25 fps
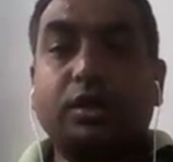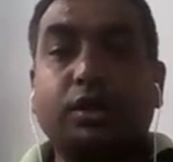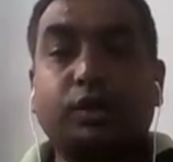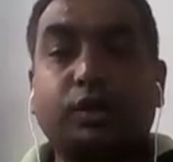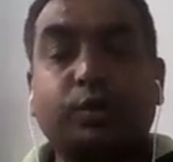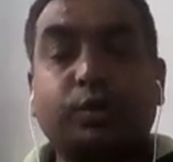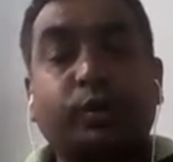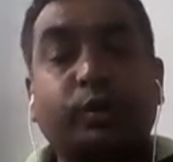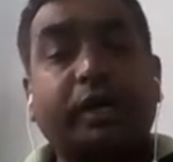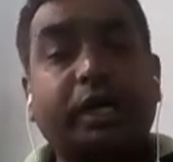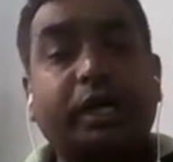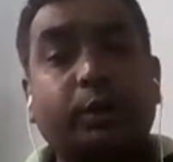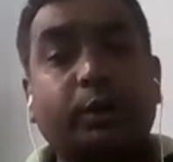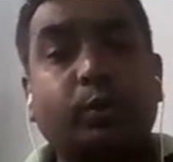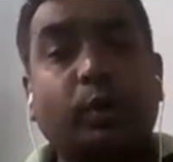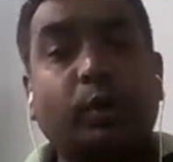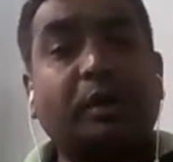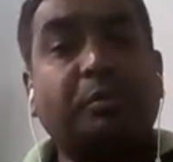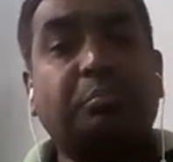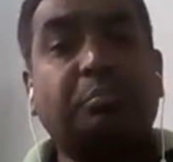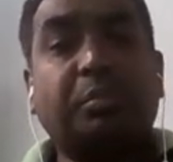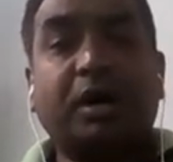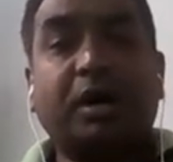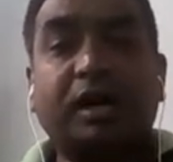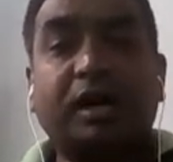Unit
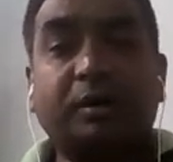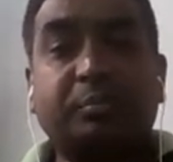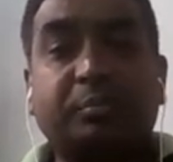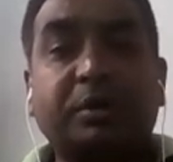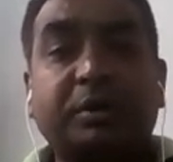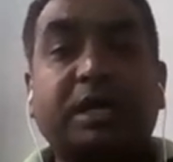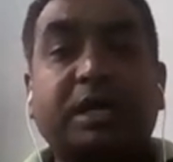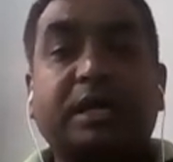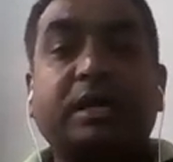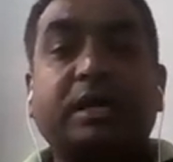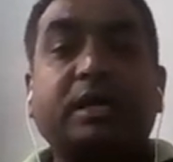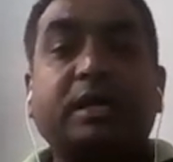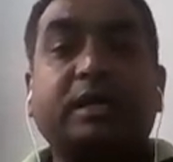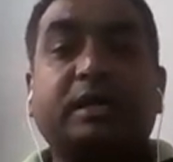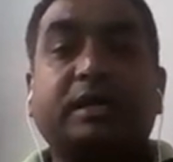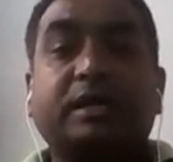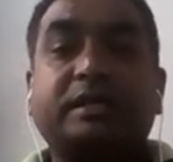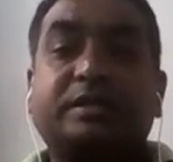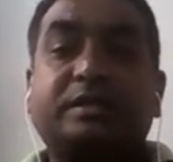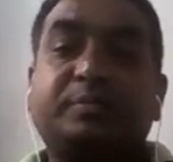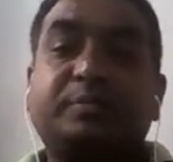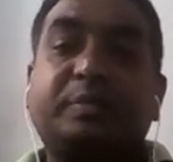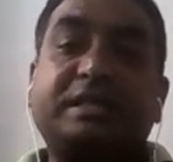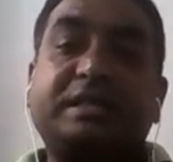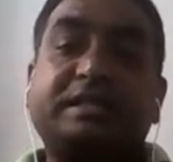1 part B
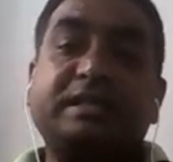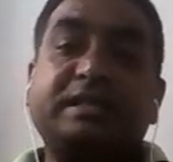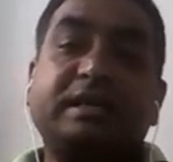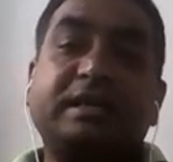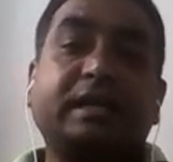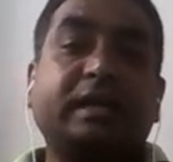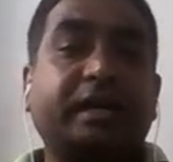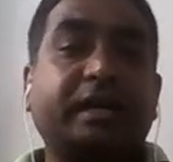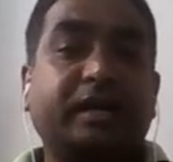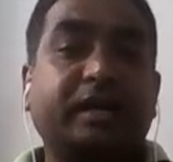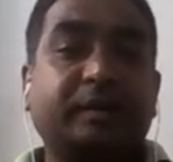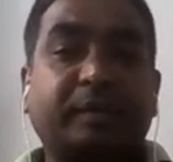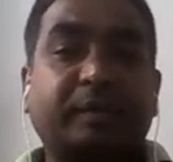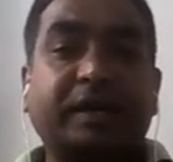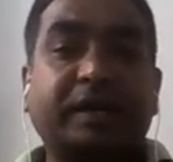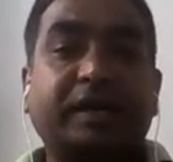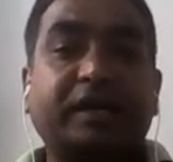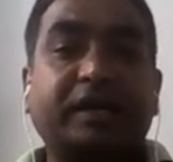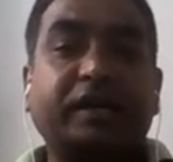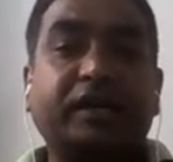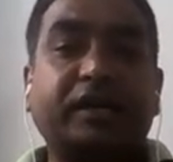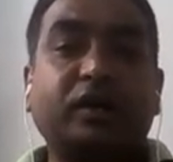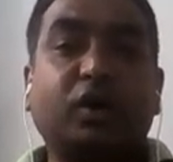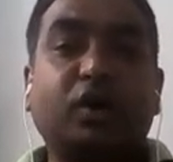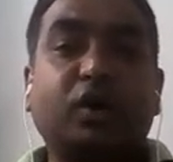is basically
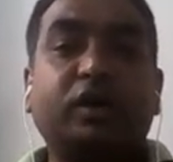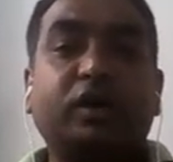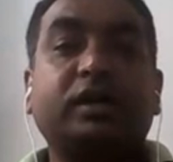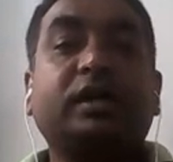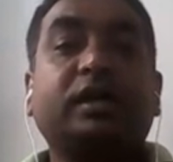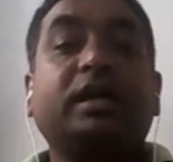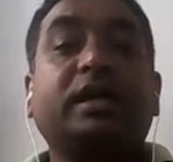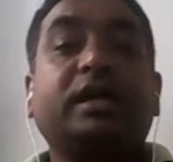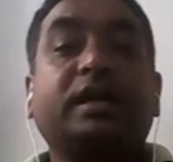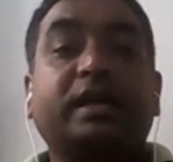depending on